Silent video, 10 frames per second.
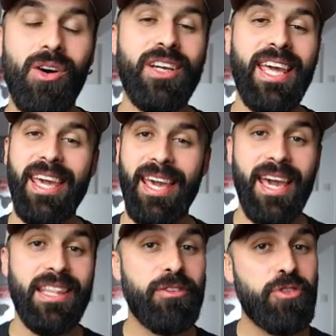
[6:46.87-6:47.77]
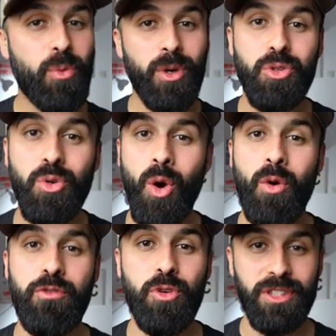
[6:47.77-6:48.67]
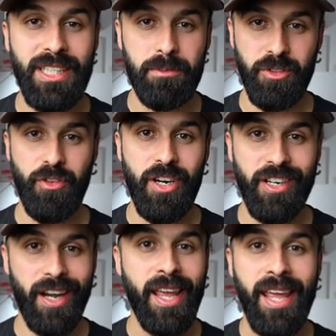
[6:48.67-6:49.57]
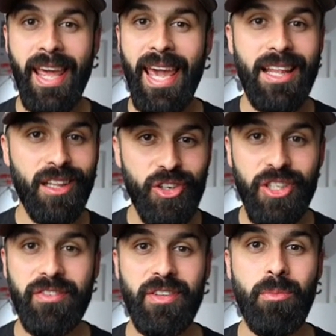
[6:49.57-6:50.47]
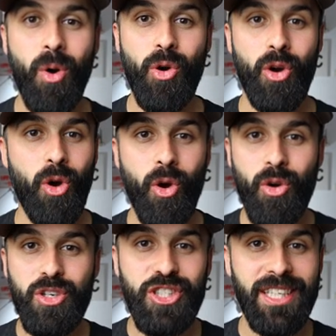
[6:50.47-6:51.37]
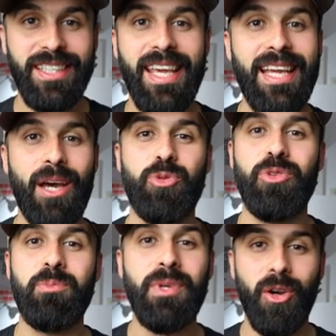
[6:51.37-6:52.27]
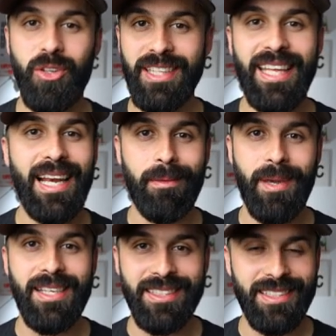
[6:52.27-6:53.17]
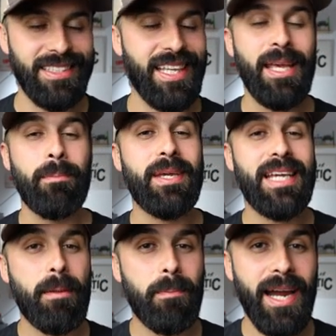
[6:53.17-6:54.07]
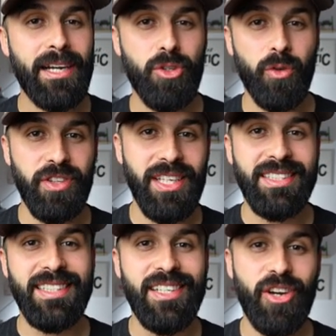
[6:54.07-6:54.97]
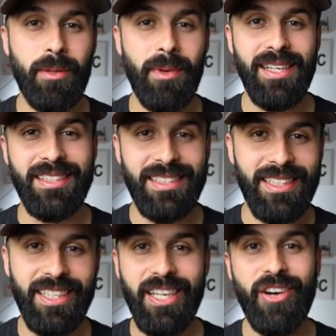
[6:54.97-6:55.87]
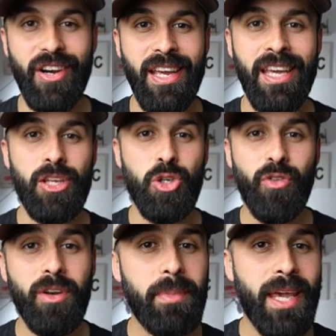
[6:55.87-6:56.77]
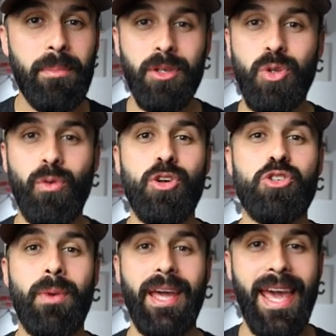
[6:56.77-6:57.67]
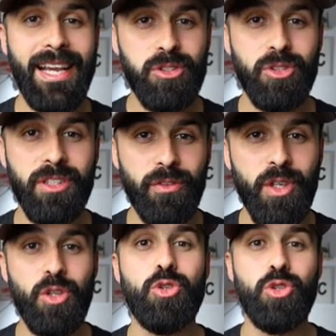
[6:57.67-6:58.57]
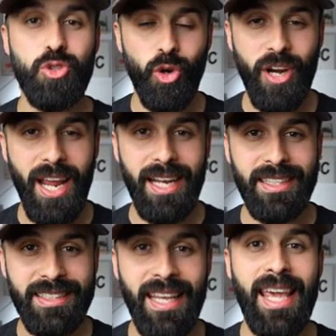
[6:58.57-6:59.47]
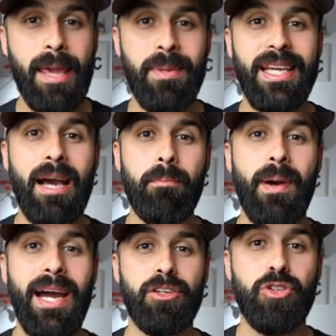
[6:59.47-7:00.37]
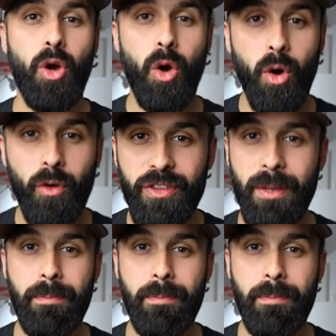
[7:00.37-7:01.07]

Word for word: Okay, and if you want to go a few steps further and learn even more, or just hang out with me on a daily basis, become part of this incredible list here. You will be able to watch my exclusive video tutorials and become part of the